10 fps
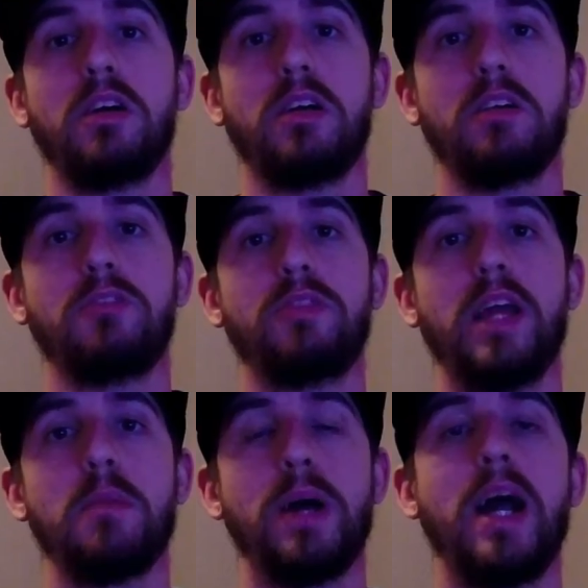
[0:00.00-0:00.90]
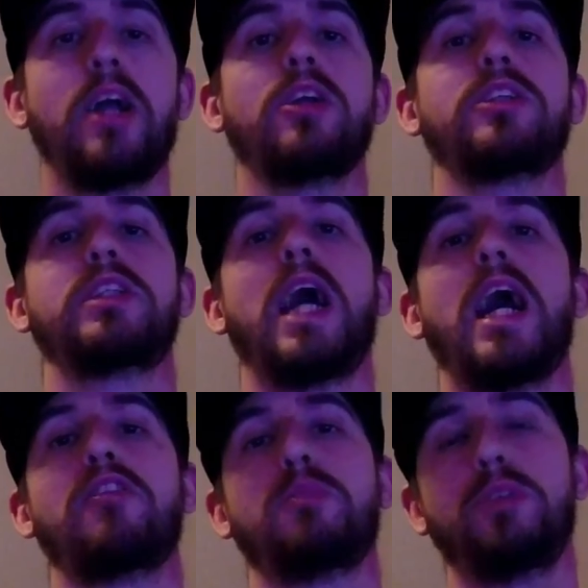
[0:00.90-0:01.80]
vampires
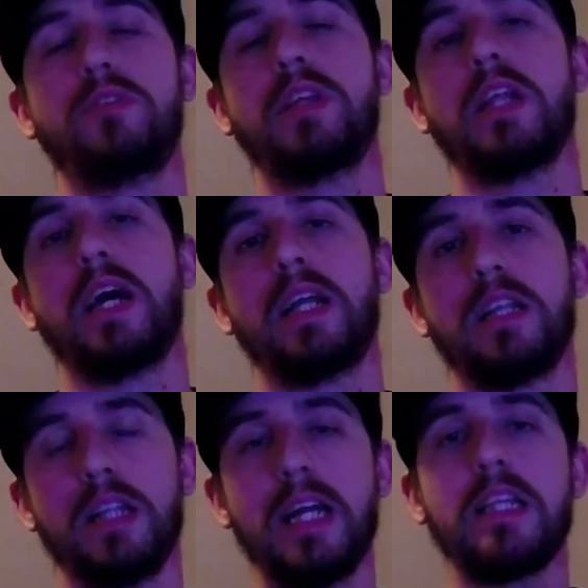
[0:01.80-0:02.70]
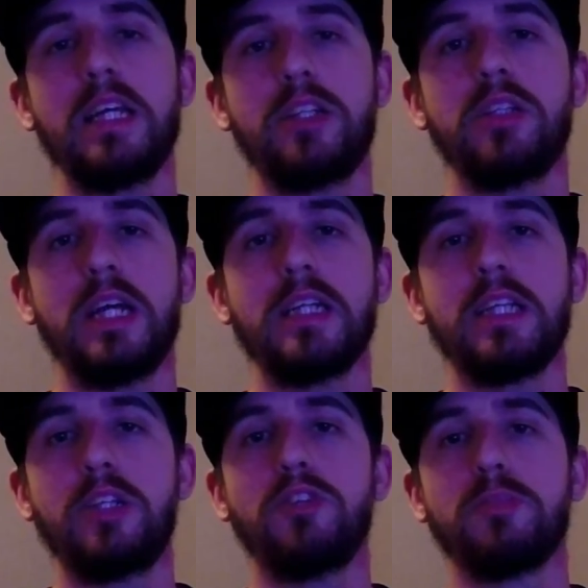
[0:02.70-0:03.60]
die from UV light, like they
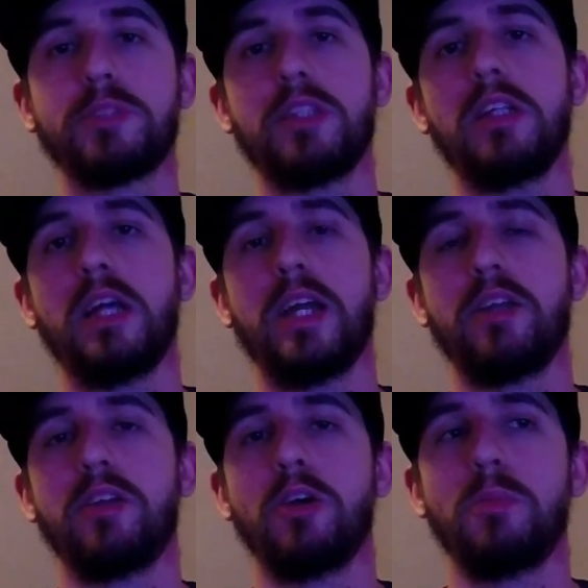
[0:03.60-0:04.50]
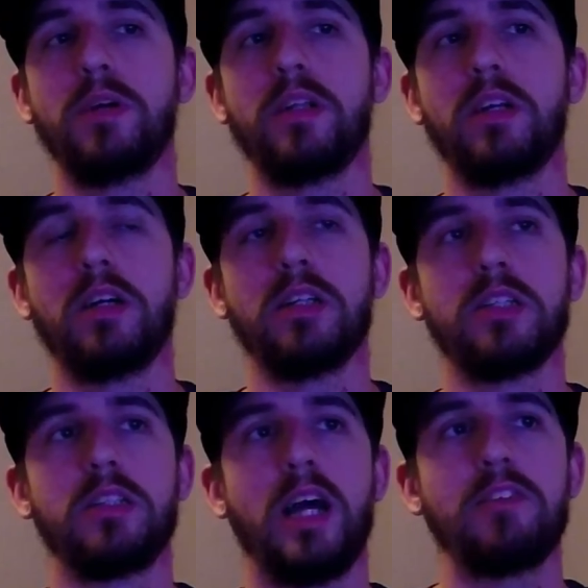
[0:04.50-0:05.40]
do from sunlight, But
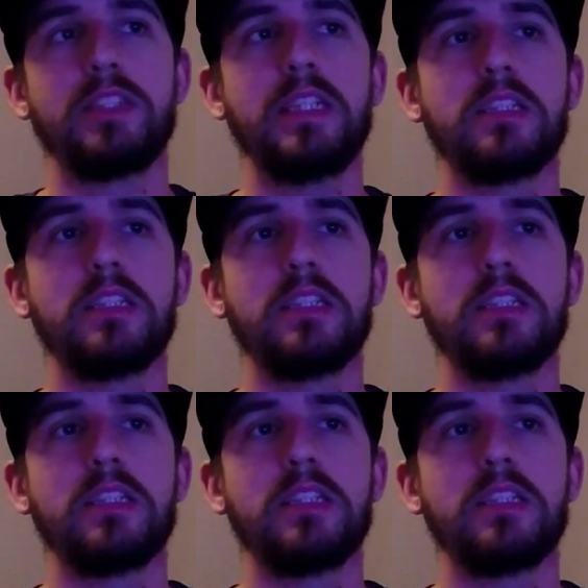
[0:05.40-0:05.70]
I've seen